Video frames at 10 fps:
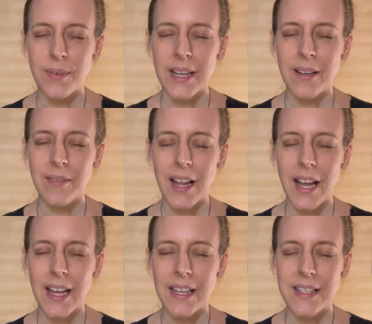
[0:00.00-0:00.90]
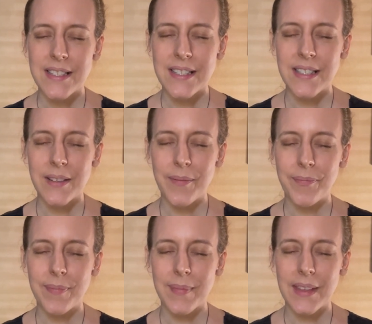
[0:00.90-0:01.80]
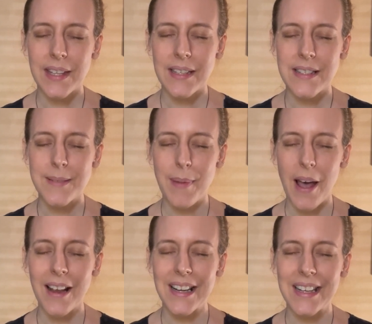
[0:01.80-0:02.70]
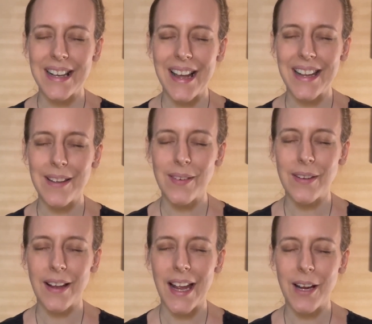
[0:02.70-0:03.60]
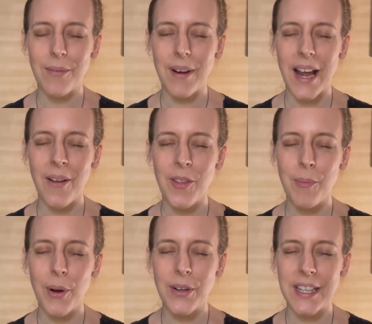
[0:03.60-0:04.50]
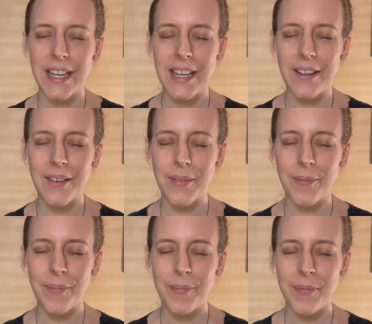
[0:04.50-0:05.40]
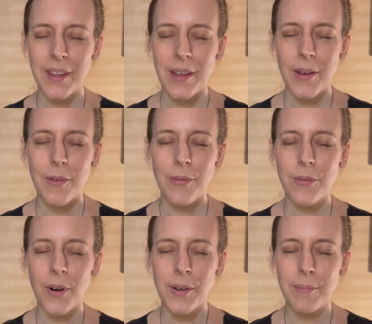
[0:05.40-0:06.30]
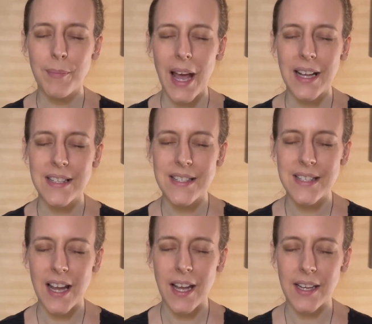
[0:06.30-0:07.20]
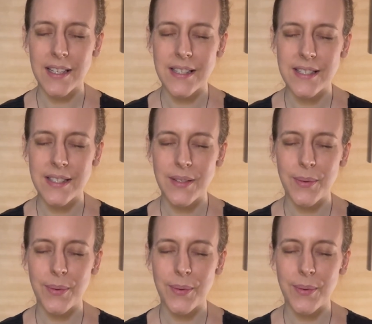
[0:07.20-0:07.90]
ring of light, sparkling light if you like, around the body, front, back and sides.